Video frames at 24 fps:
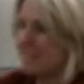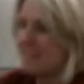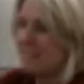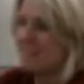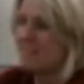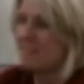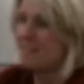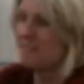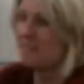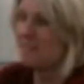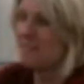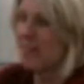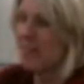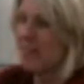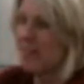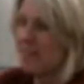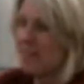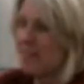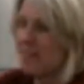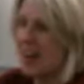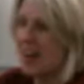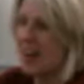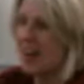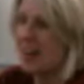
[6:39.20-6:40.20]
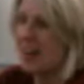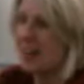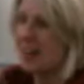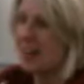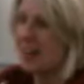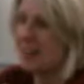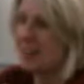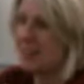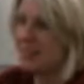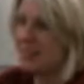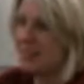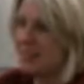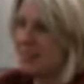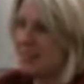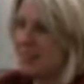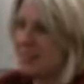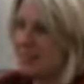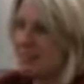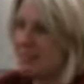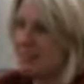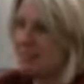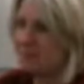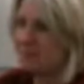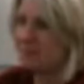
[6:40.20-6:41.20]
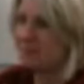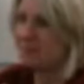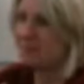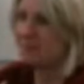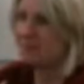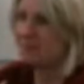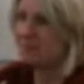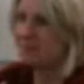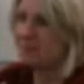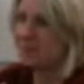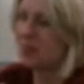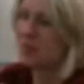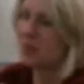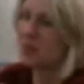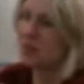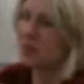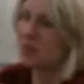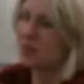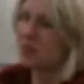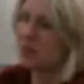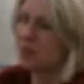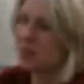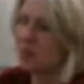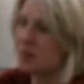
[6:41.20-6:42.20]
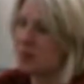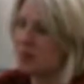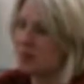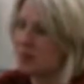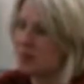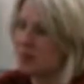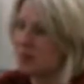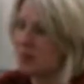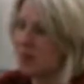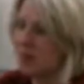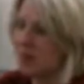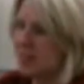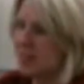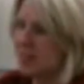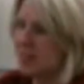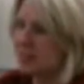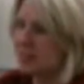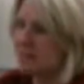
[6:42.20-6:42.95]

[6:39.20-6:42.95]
The 5 I's that we just went through today.